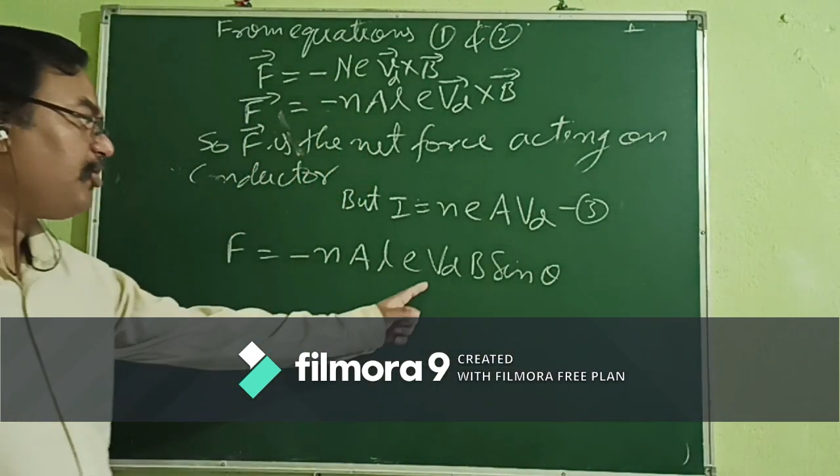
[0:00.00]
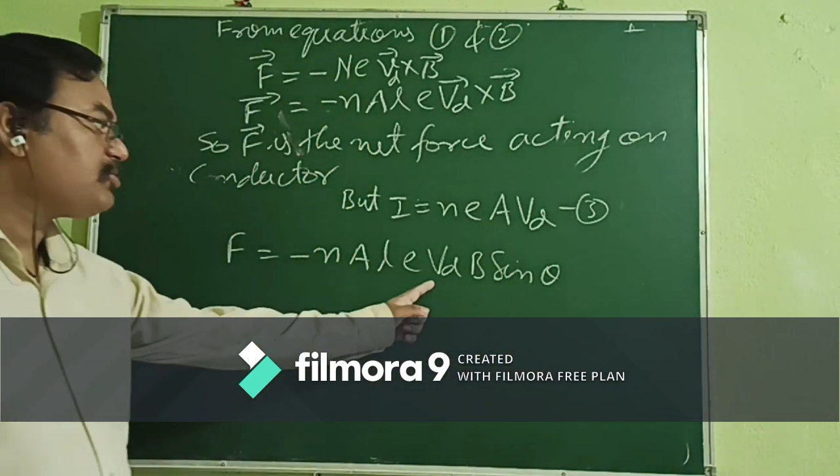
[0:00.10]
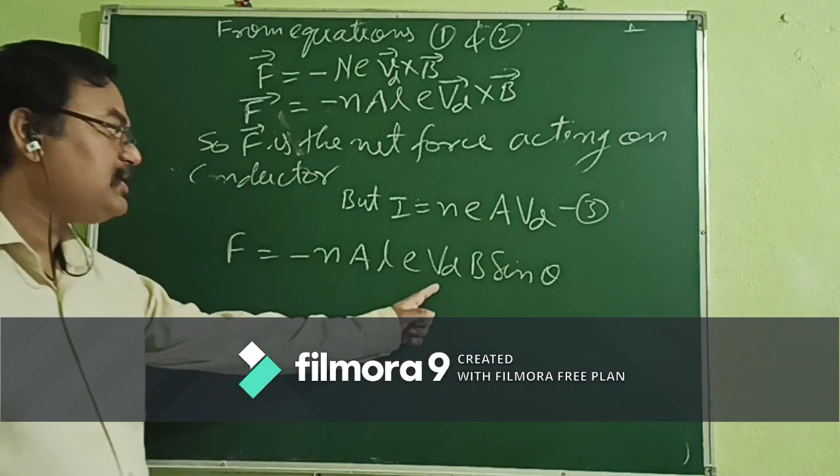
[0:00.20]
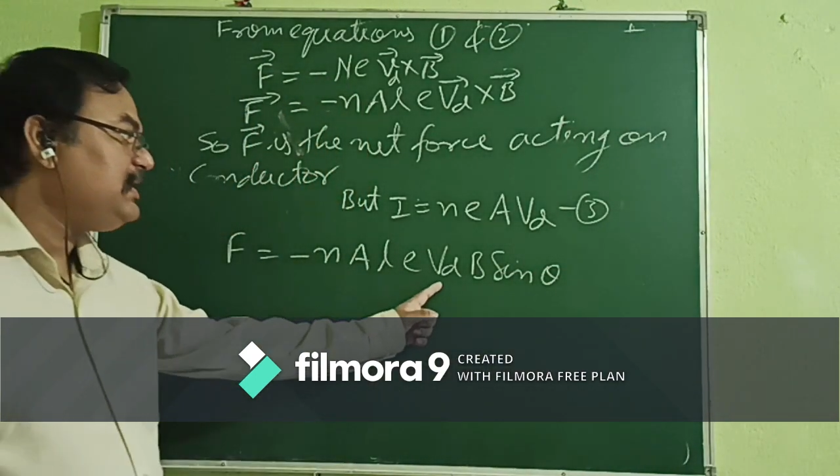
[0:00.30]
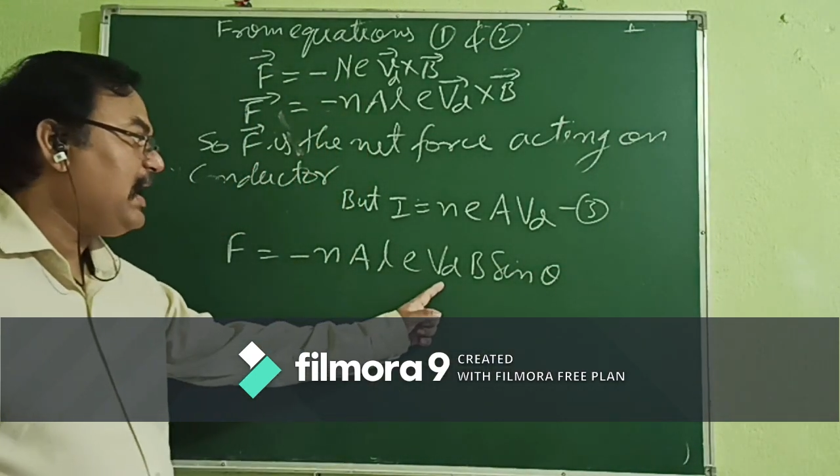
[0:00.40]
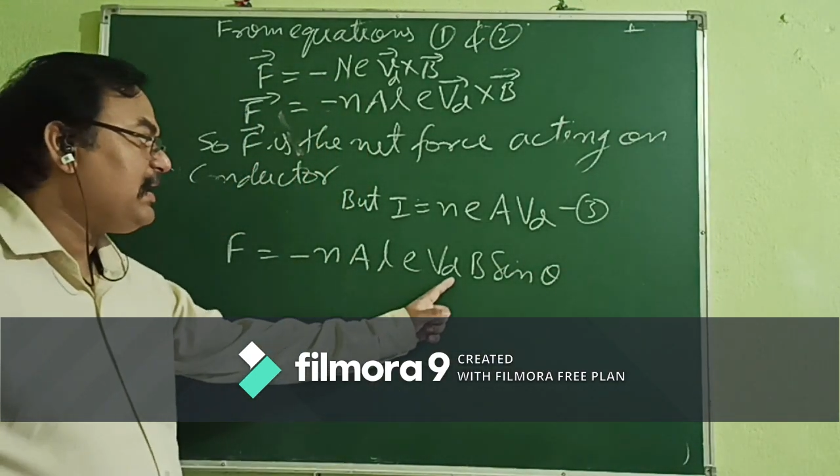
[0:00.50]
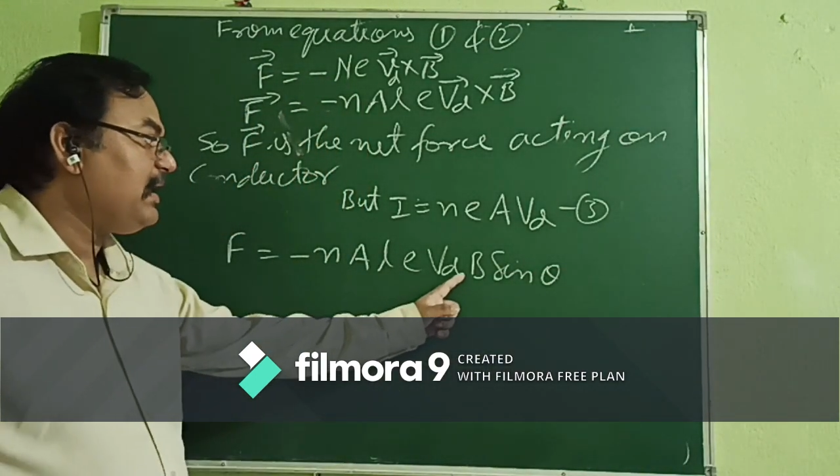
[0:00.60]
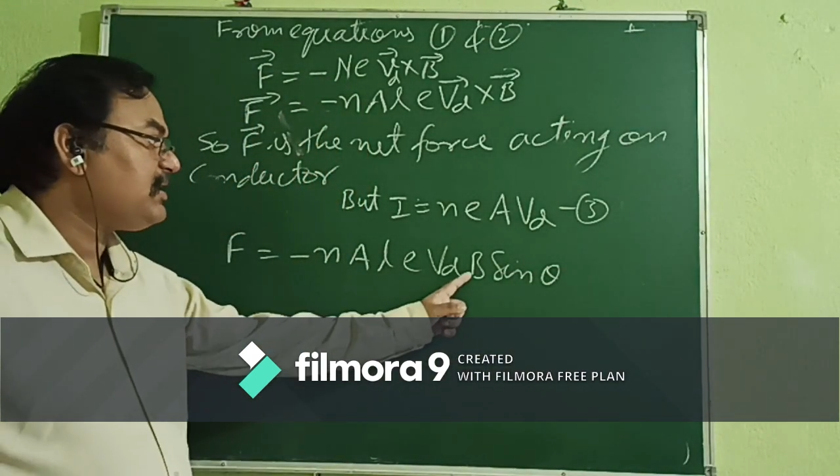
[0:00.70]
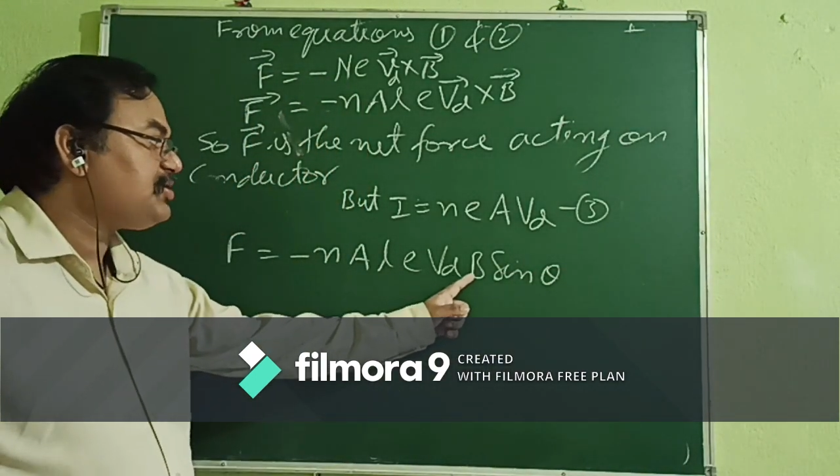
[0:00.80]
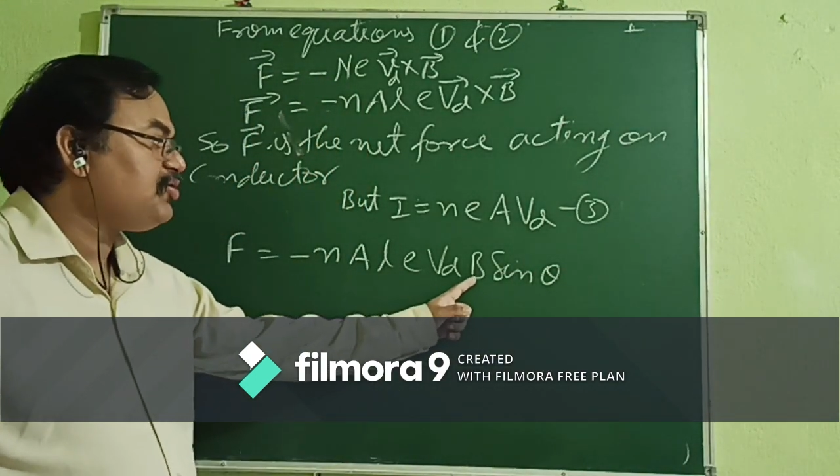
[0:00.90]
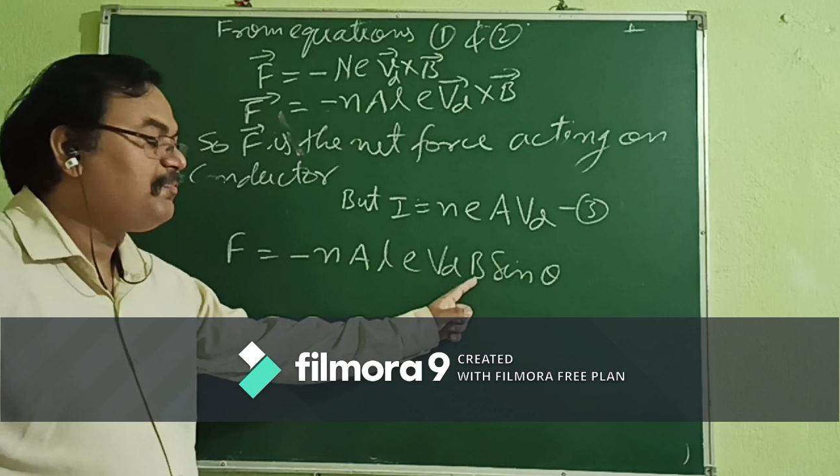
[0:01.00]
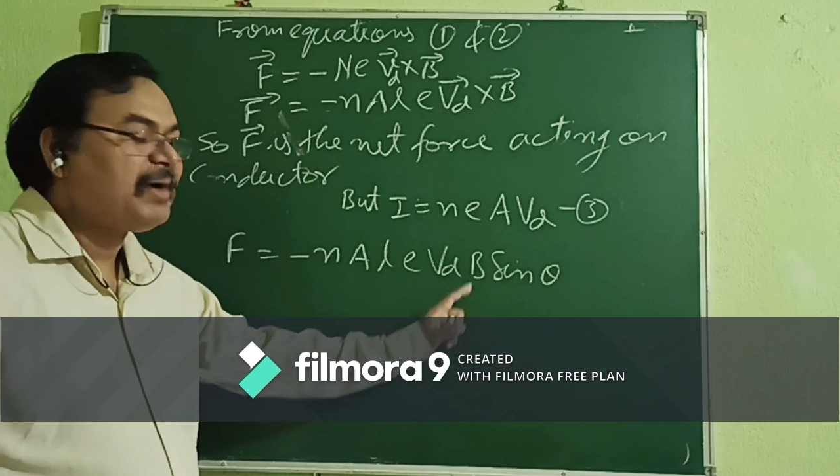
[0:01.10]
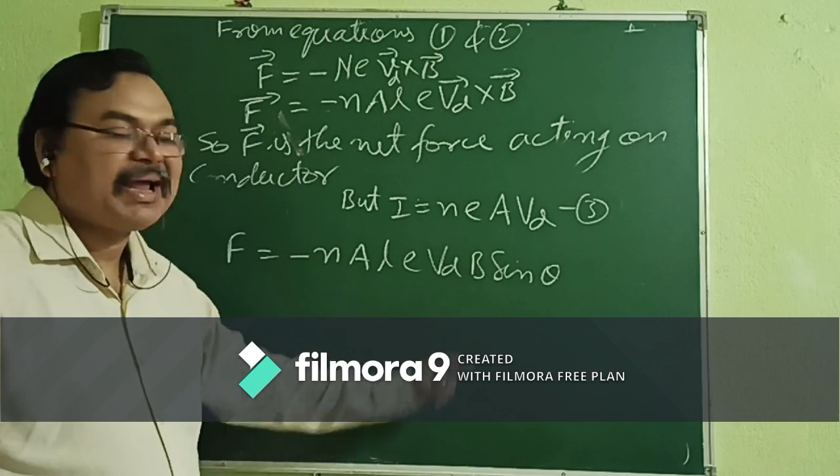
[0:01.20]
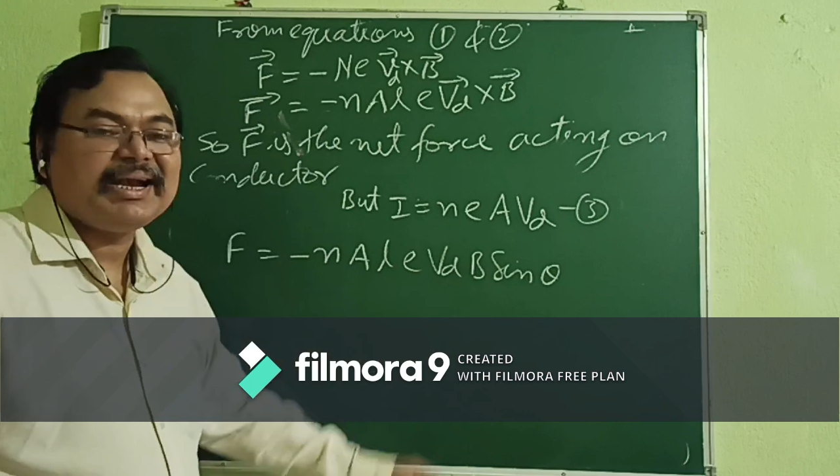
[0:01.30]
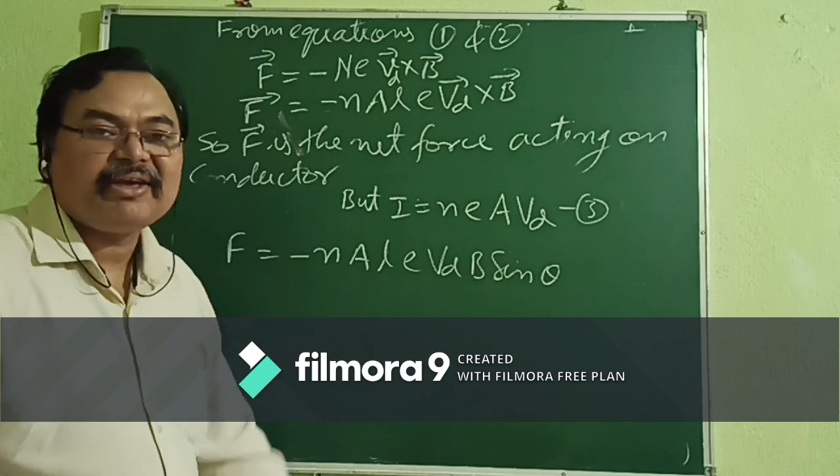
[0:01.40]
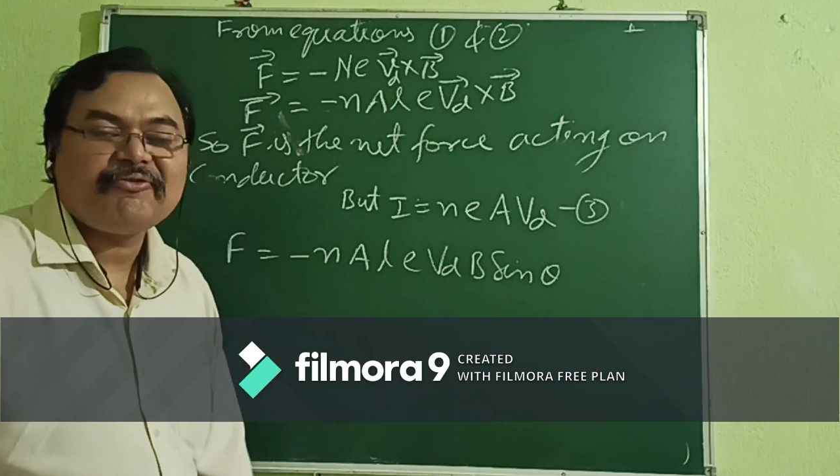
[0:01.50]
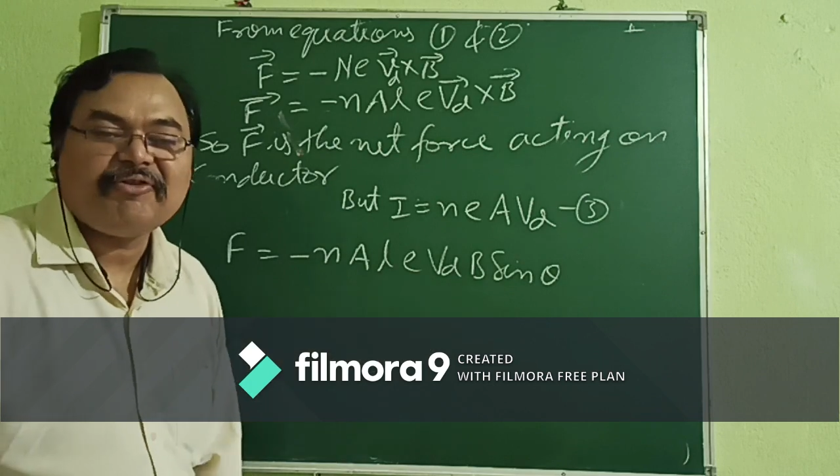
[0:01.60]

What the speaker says: velocity and direction of magnetic